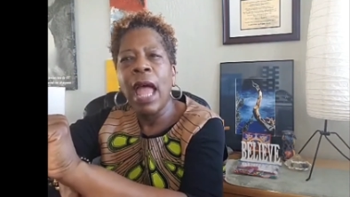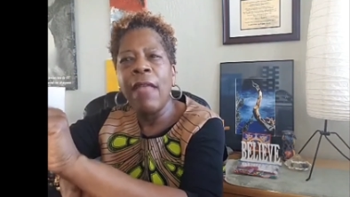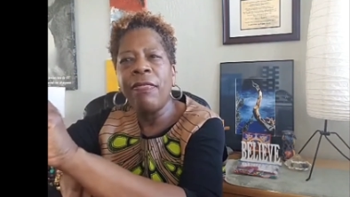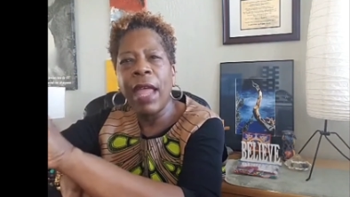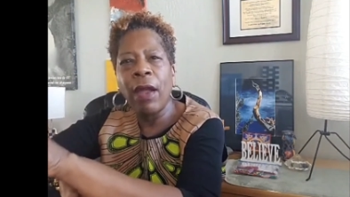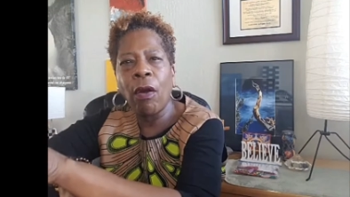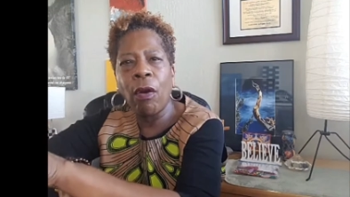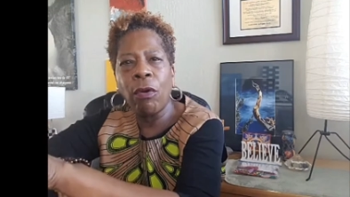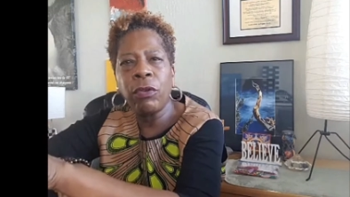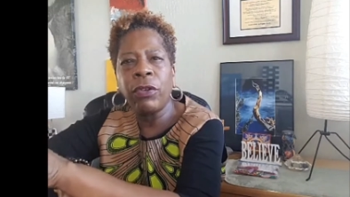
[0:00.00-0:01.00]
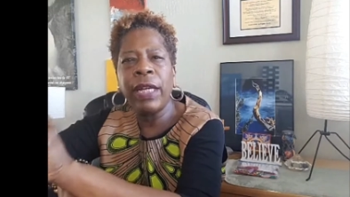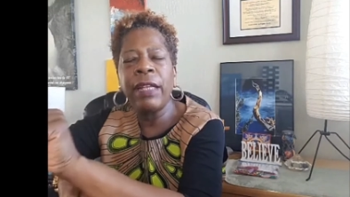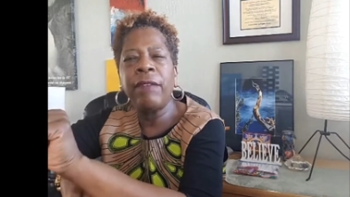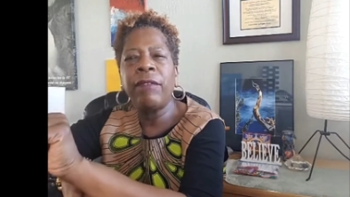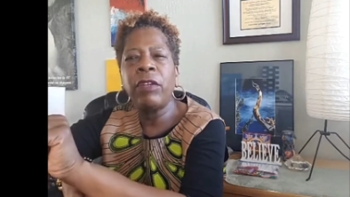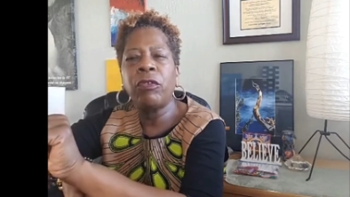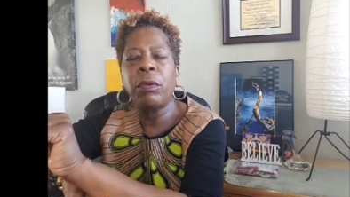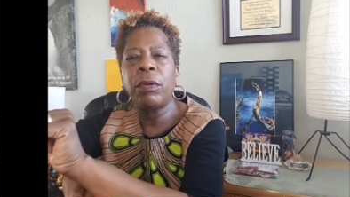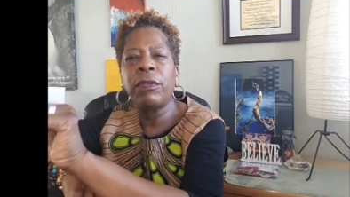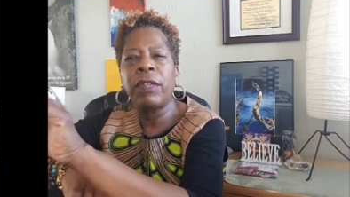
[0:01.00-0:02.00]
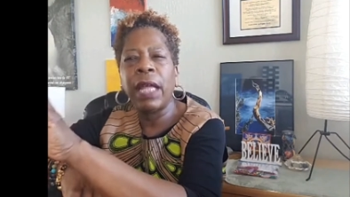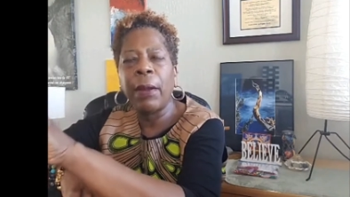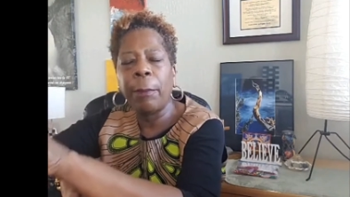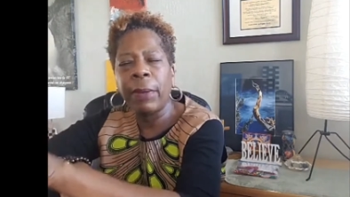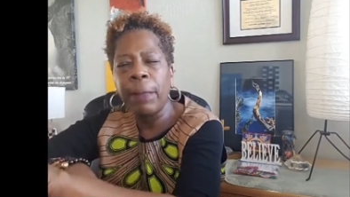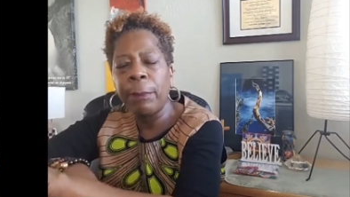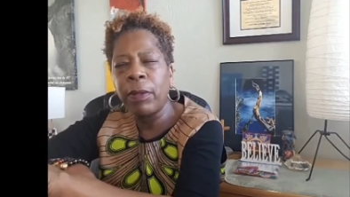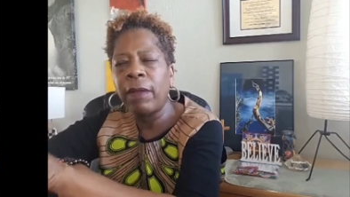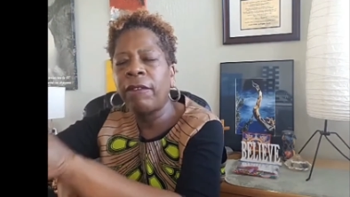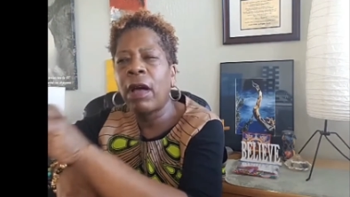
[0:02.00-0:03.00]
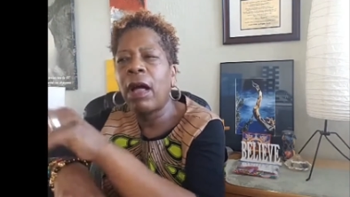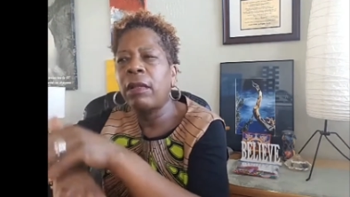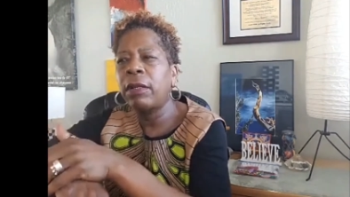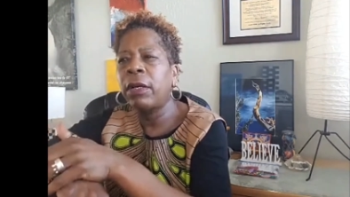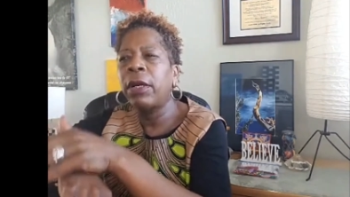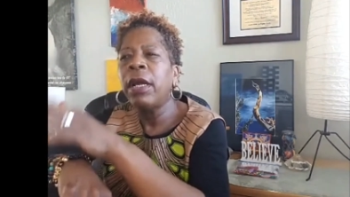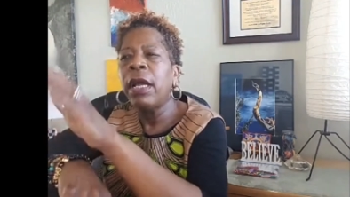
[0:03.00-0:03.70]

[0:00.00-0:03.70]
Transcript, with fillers: and they are older individuals, they are people of color,